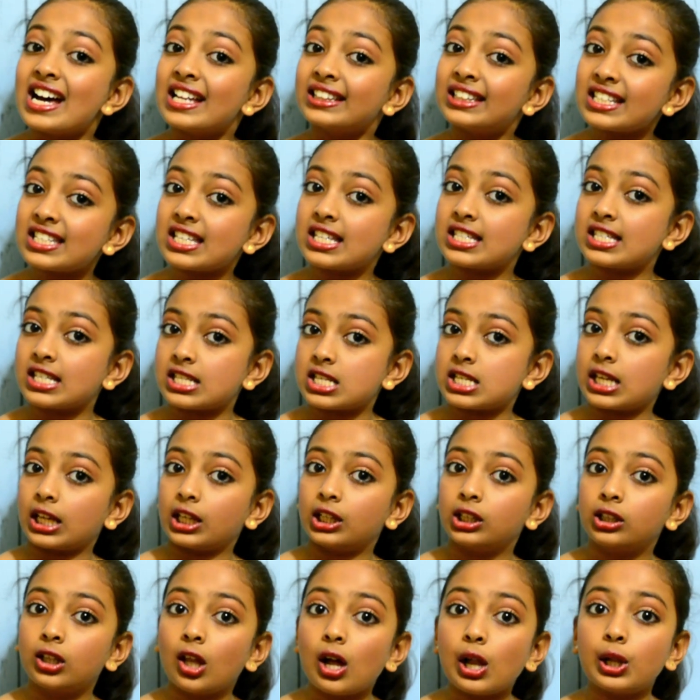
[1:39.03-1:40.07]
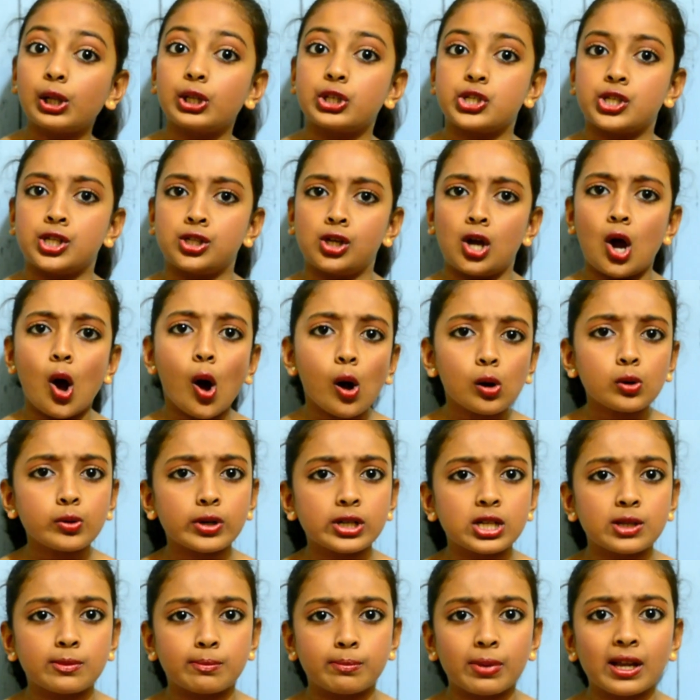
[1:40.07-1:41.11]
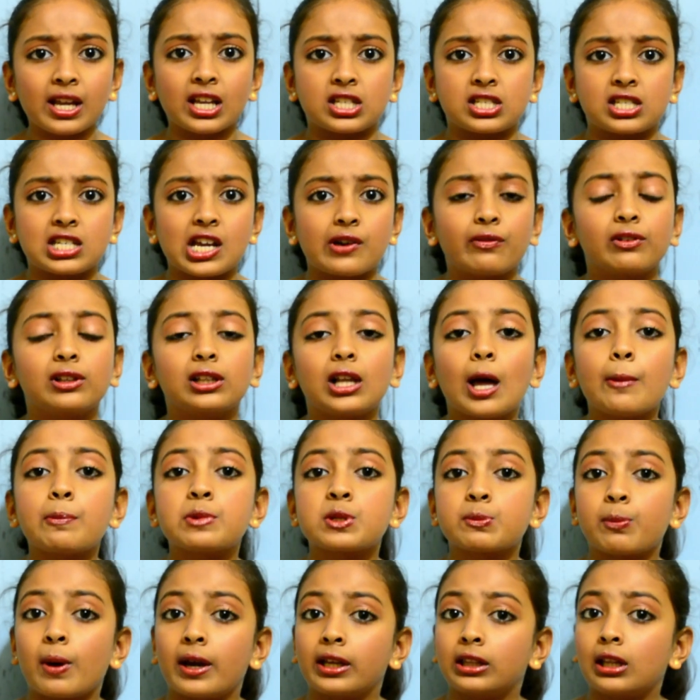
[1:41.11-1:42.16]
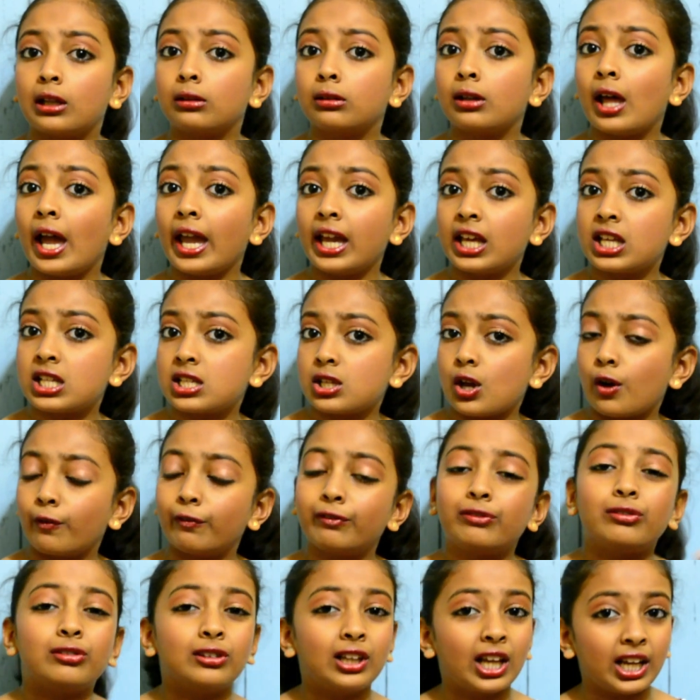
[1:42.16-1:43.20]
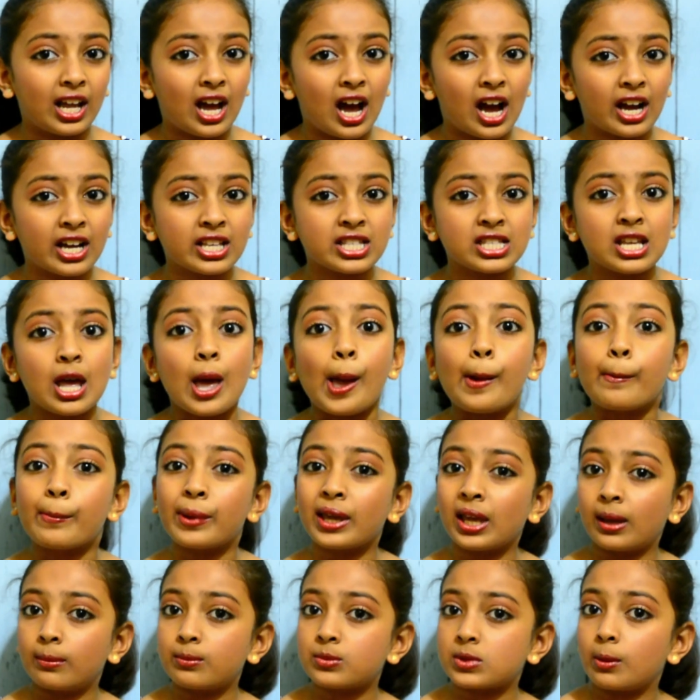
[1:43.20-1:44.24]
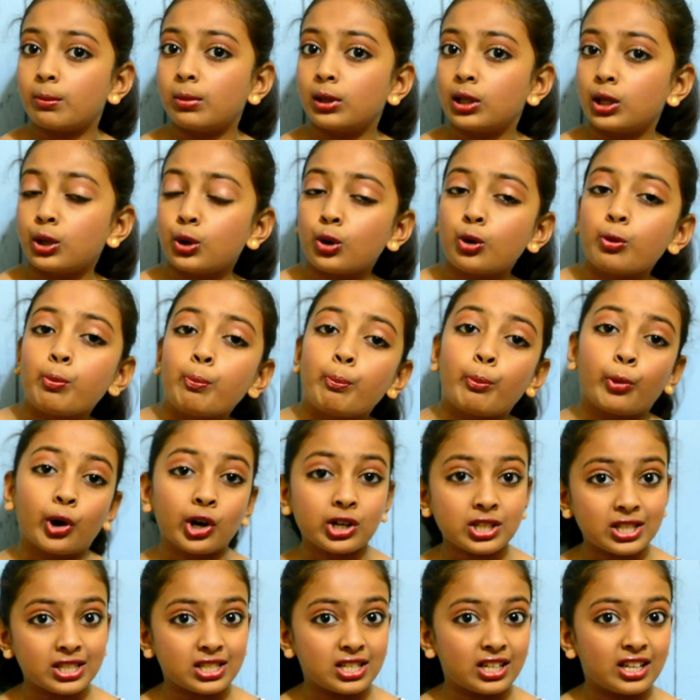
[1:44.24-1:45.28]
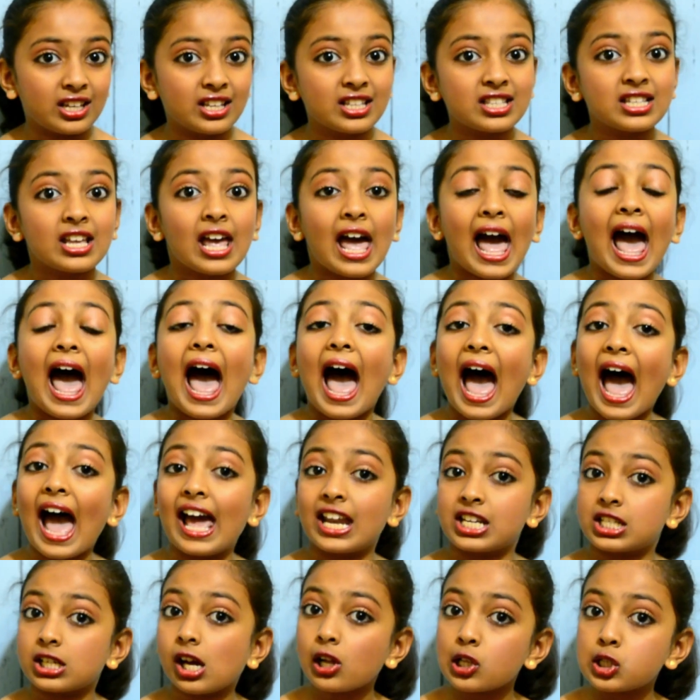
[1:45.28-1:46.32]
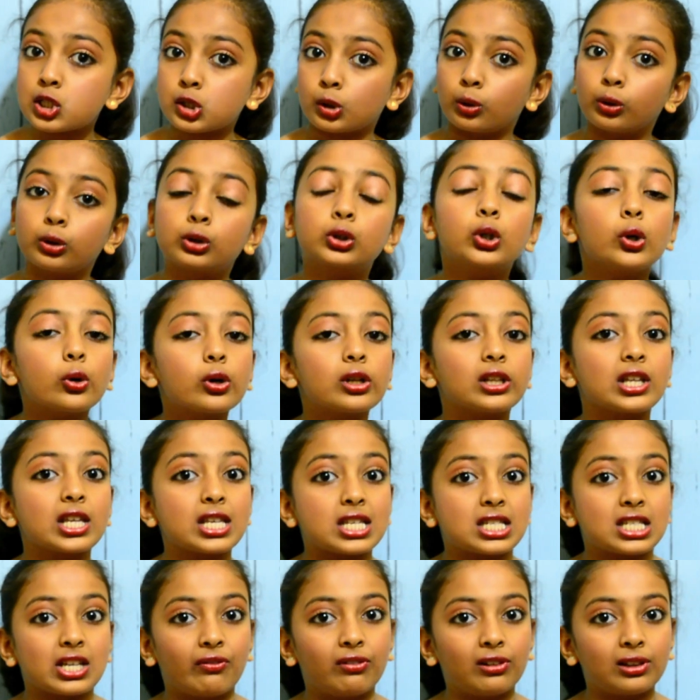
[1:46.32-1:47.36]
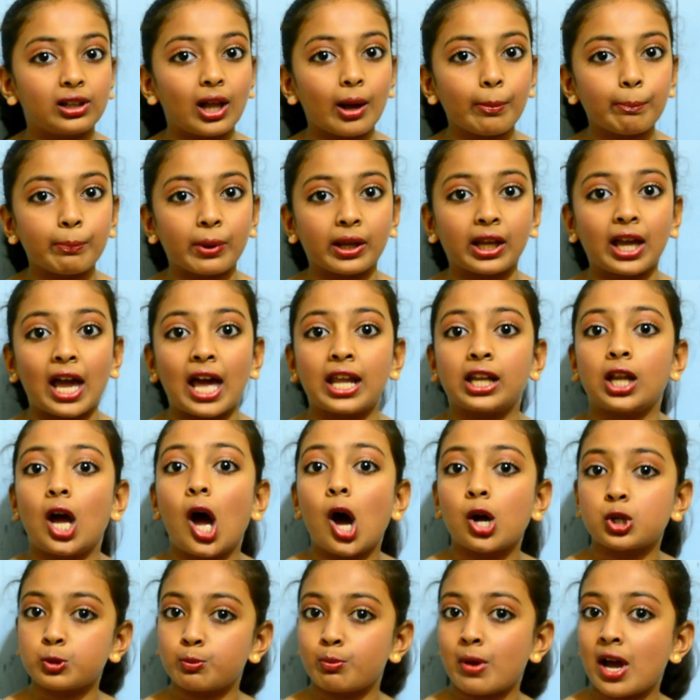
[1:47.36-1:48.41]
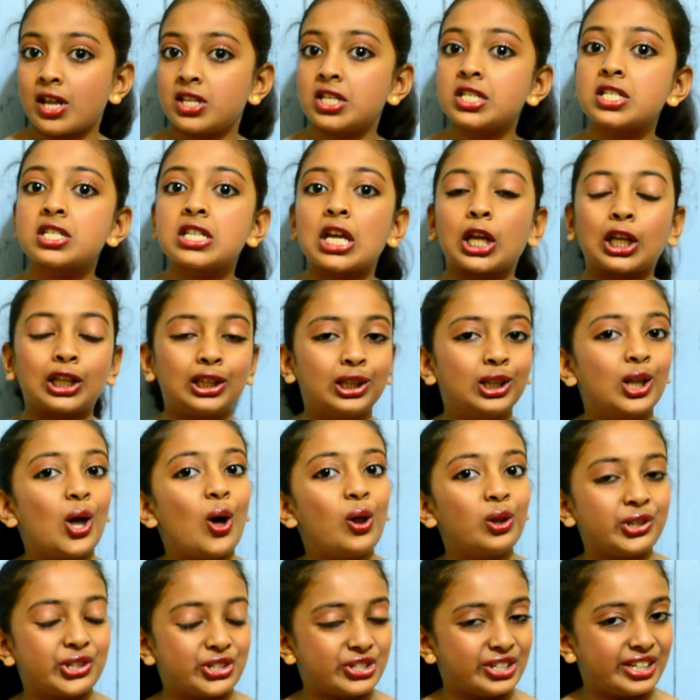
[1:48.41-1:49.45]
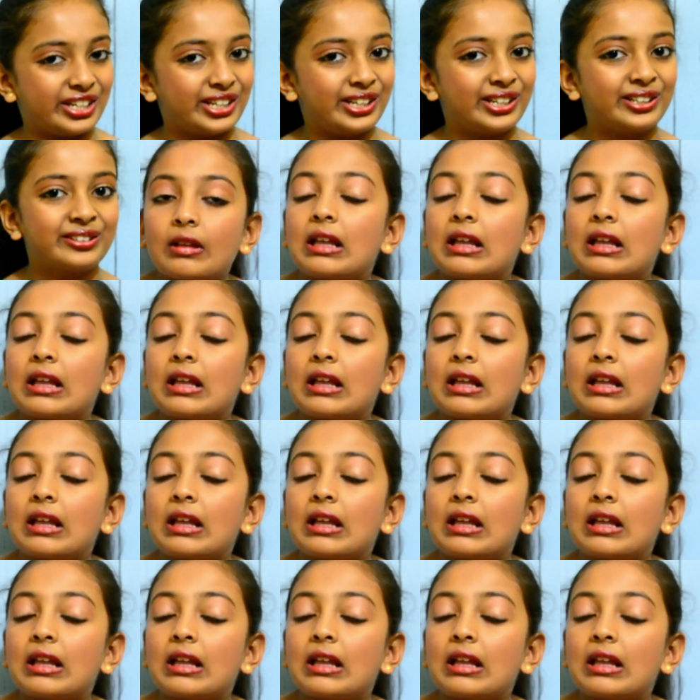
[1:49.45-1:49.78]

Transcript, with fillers: This is a technology already being developed by the likes of Linux, B M W, Mercedes, and also Google is developing an automated technology.